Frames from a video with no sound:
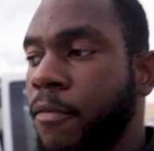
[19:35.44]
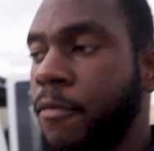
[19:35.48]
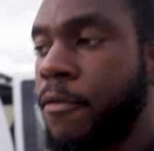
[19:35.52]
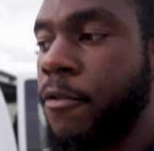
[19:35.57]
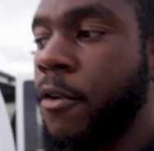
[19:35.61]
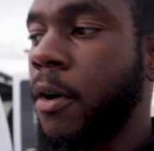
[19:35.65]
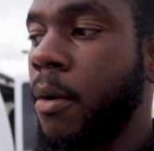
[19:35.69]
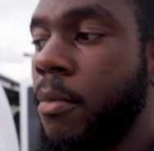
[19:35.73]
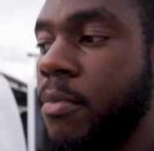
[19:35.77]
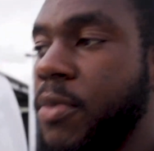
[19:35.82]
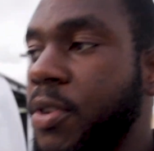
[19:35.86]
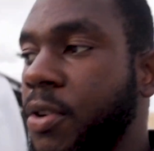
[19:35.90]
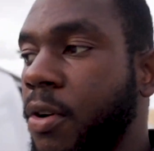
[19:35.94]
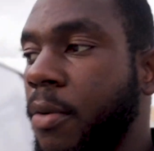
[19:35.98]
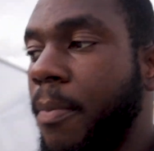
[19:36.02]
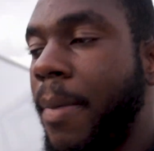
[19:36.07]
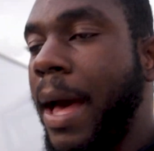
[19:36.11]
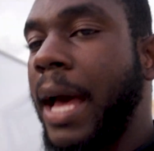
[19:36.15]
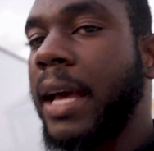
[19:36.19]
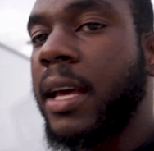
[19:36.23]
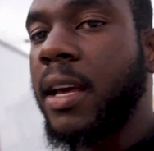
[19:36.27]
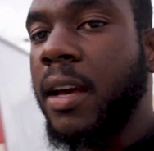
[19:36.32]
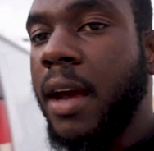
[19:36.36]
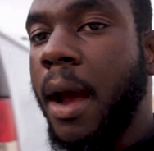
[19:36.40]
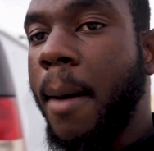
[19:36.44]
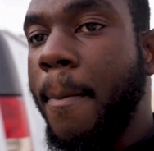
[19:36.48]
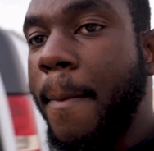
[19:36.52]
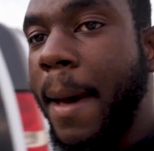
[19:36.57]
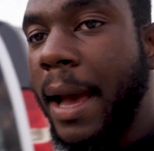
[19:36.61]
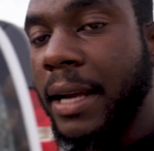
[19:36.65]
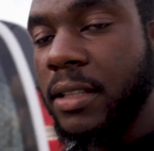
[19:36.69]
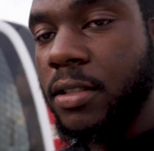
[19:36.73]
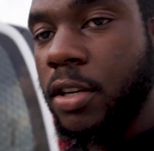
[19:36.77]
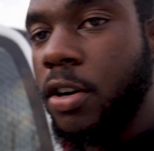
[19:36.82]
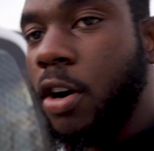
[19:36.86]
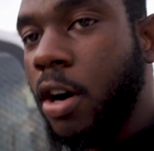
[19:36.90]
From back here. I
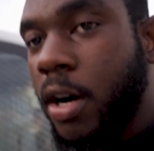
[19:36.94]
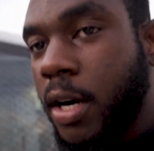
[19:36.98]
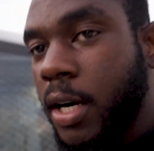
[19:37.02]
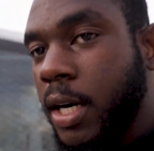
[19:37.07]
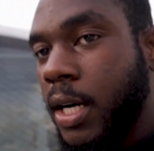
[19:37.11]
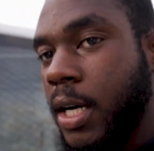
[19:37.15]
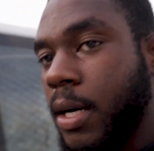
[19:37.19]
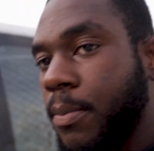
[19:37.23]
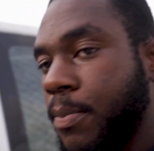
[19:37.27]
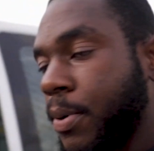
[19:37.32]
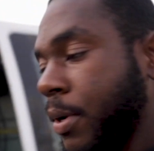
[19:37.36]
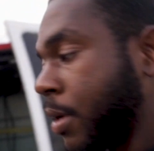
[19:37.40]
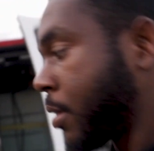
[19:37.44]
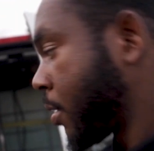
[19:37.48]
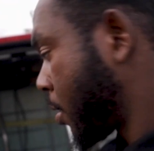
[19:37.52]
back the car up,